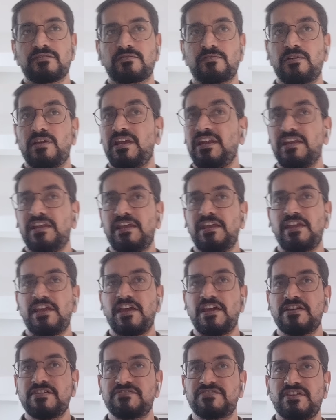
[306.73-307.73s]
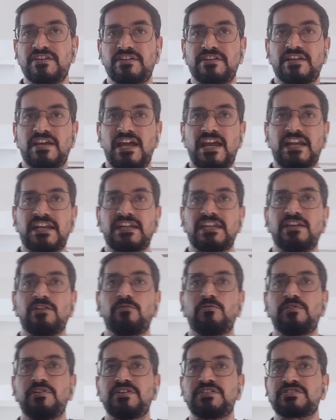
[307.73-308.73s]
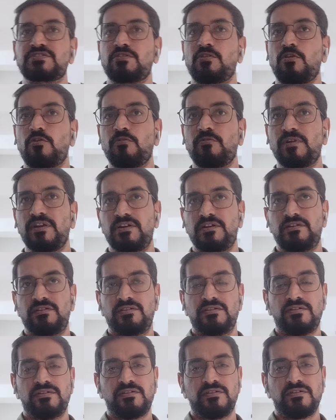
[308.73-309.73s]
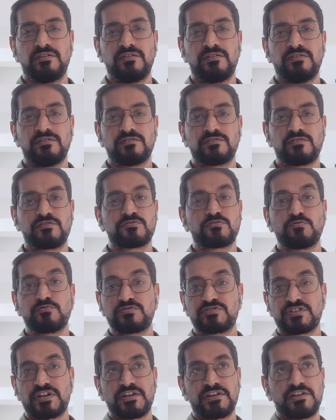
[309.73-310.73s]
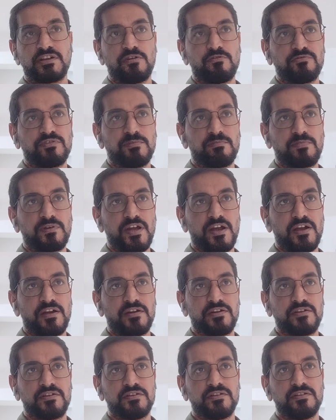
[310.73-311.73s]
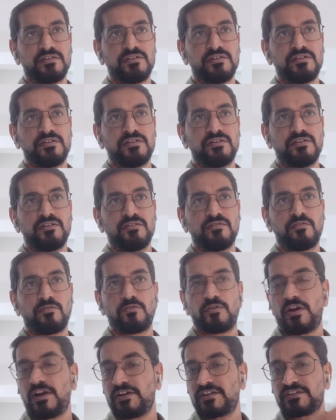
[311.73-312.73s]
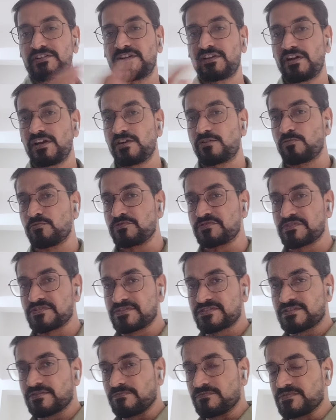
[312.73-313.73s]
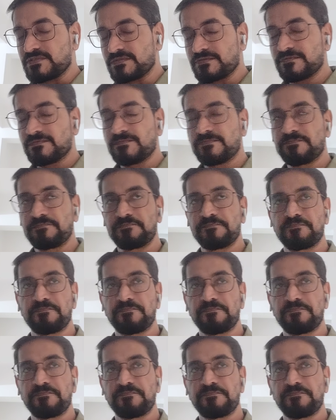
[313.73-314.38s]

So AI isn't acting on its own. So it could shut down the plant or alter the control systems